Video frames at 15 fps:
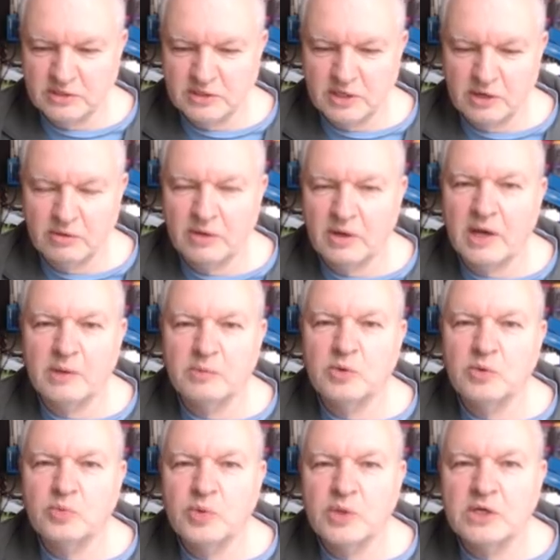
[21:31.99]
So I
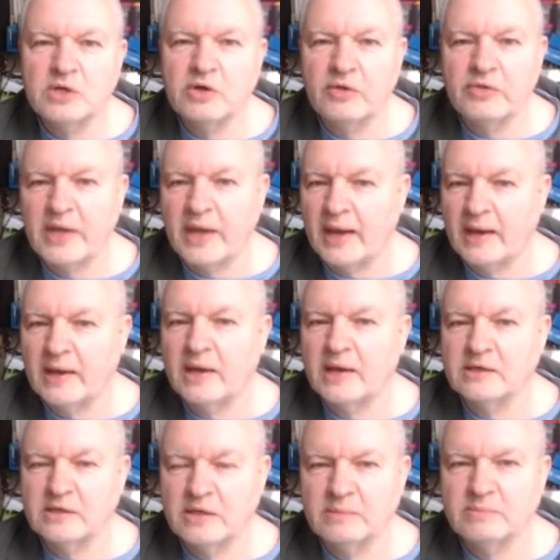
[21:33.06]
will work on that
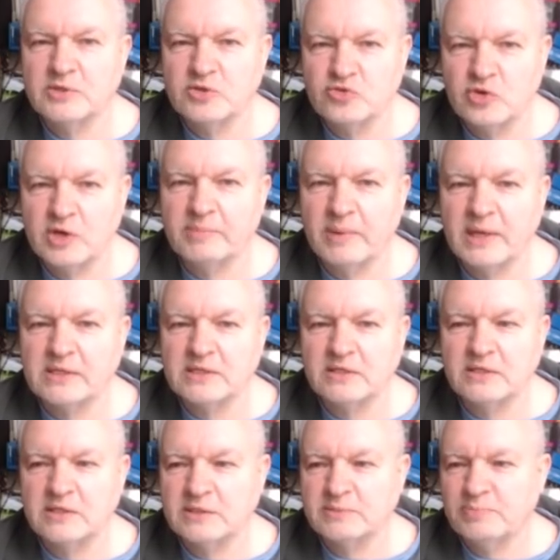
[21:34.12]
and come straight back
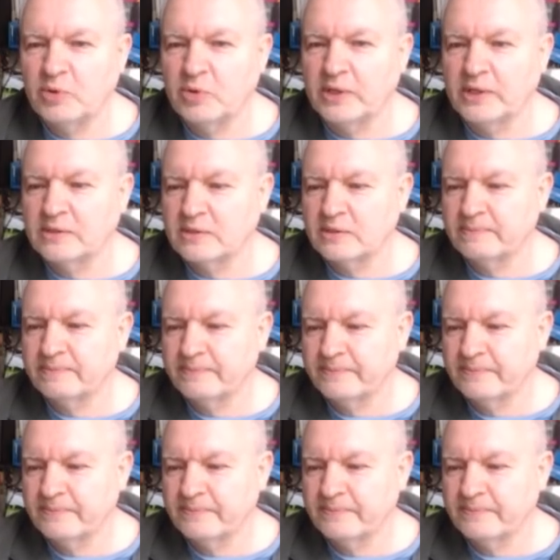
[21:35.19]
to this point.